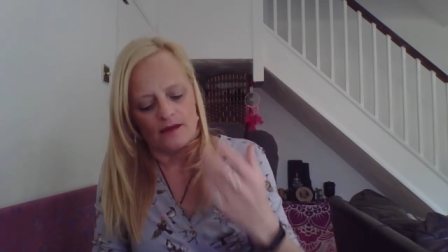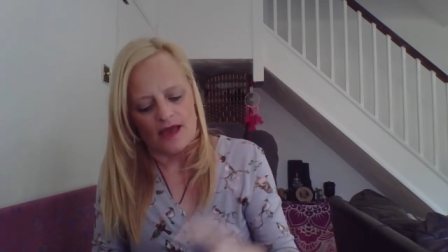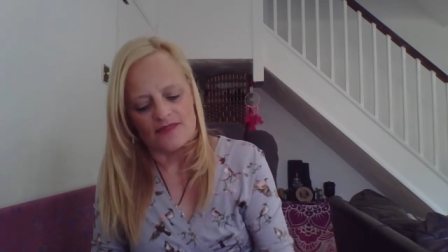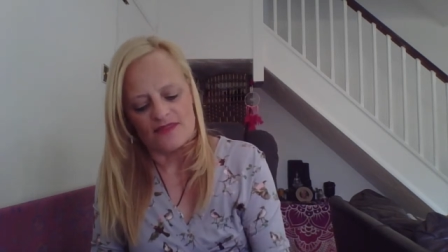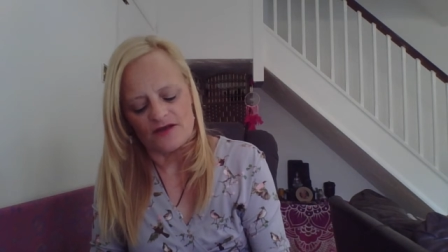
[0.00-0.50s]

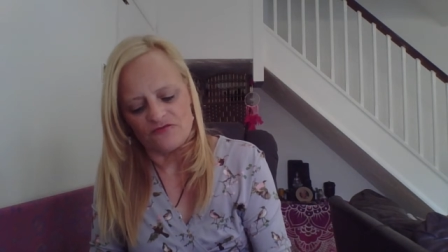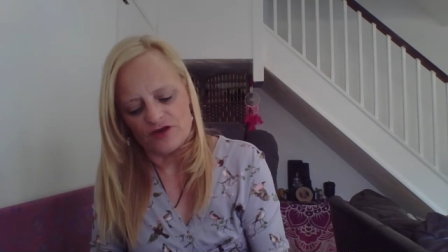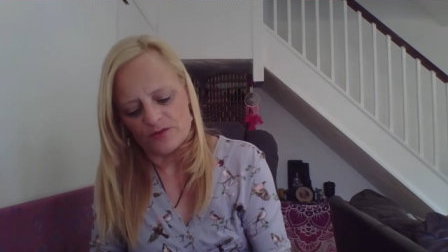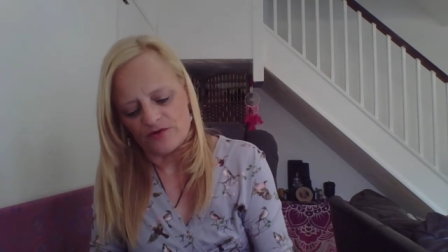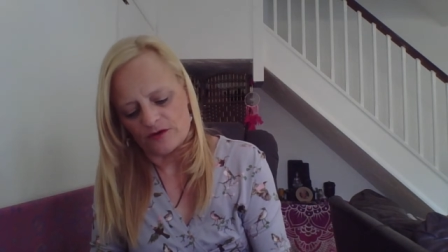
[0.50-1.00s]
And then
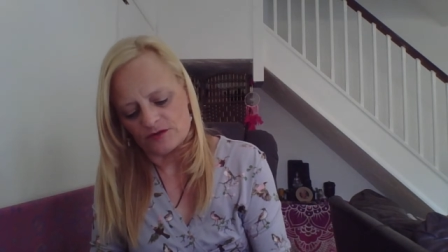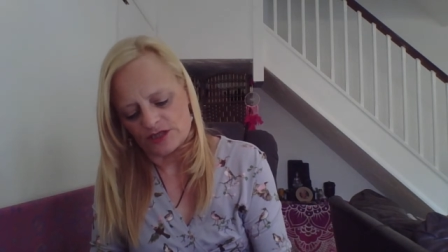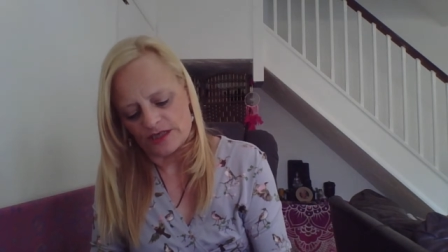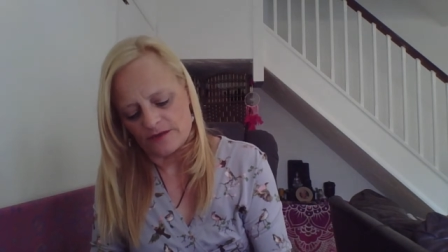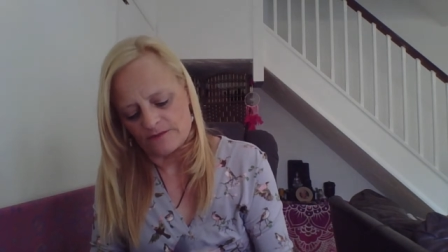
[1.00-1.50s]
reapproach
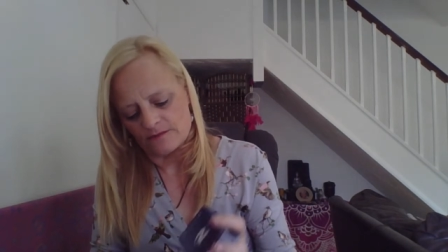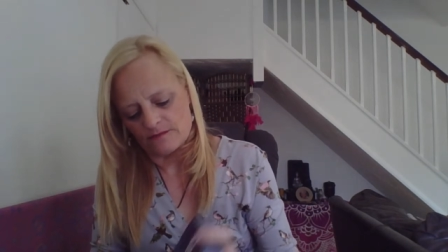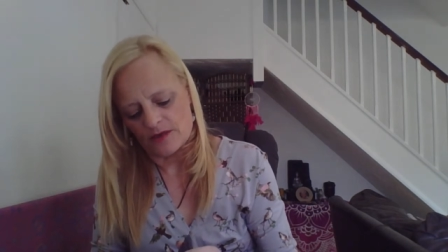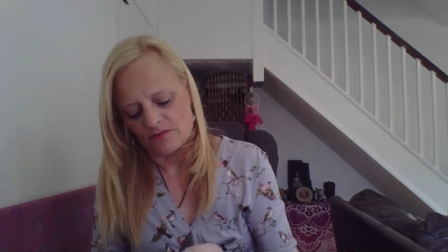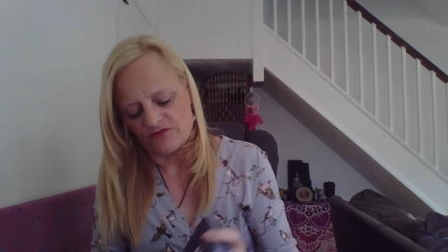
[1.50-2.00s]
it.
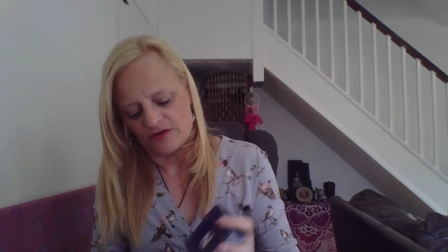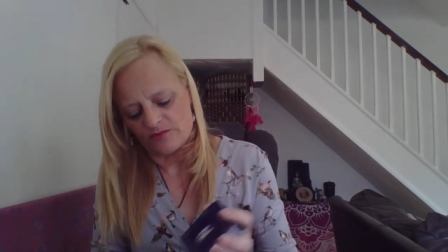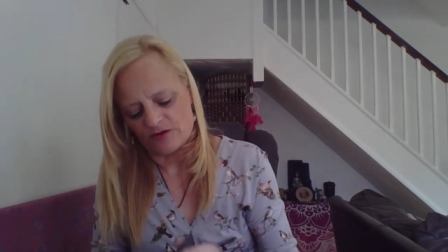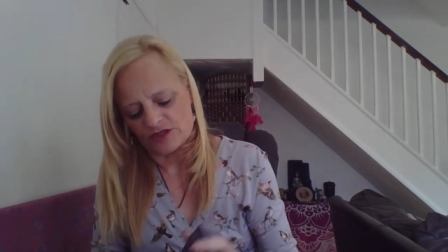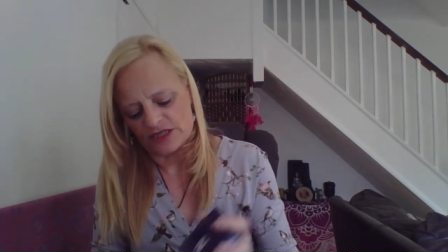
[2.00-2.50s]
Maybe
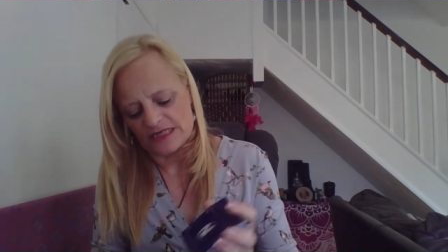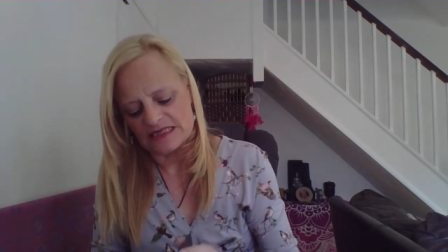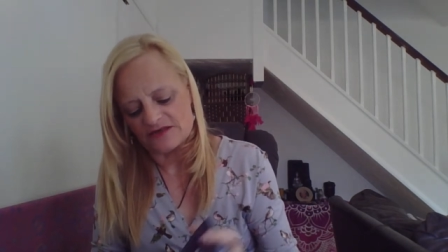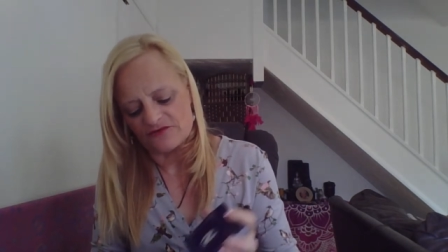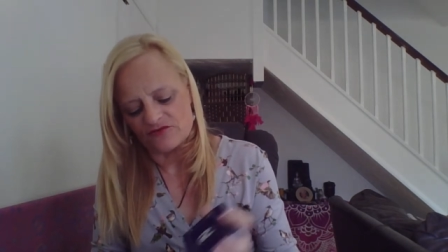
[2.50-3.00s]
reapproach it in a
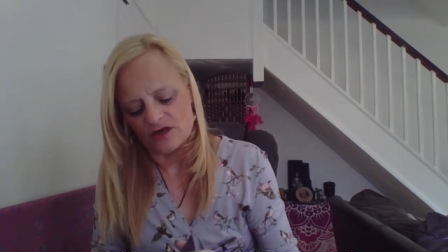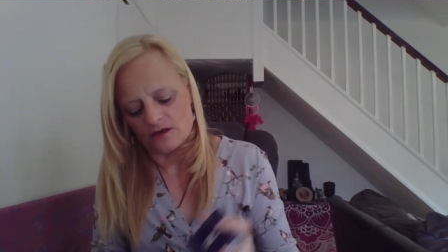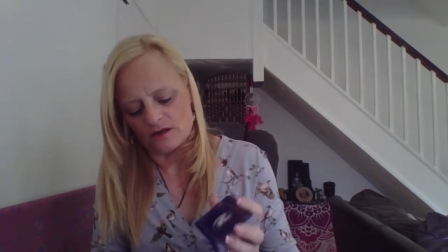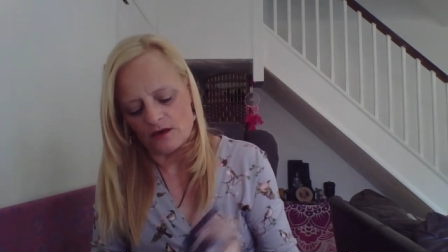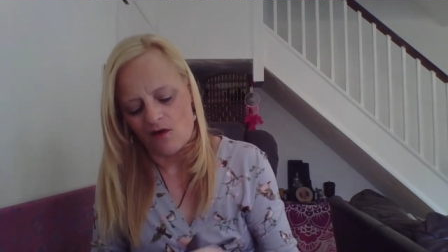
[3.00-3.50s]
different
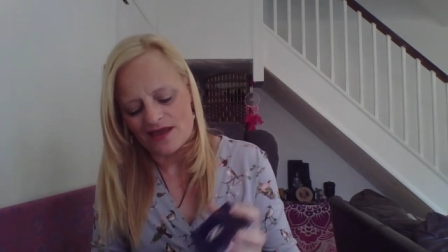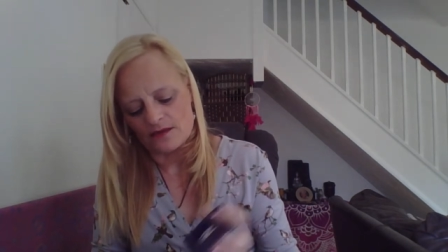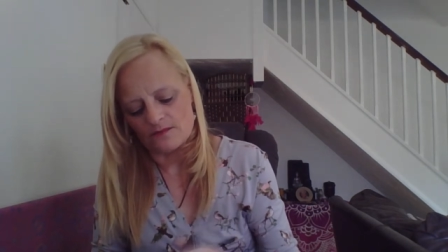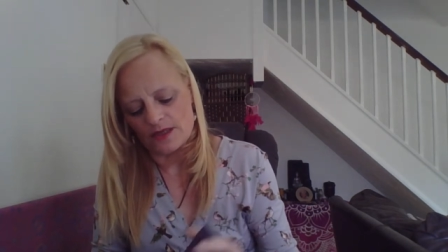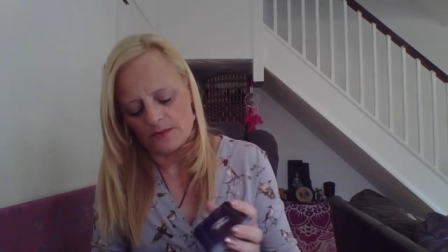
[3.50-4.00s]

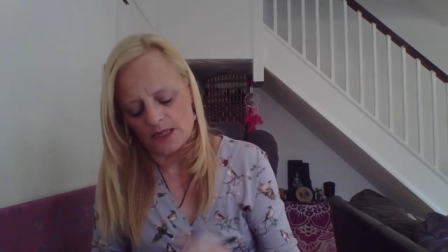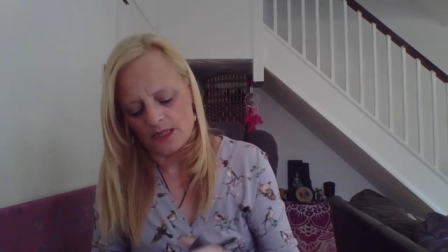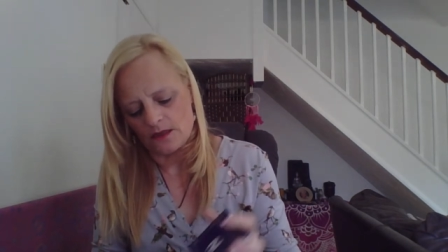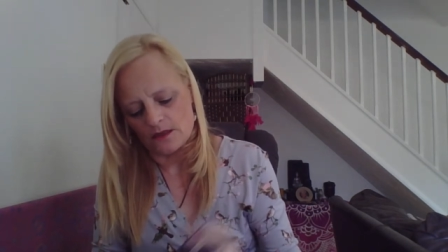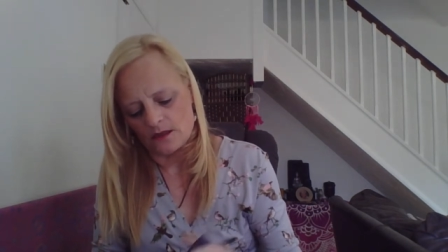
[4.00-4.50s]
light, maybe.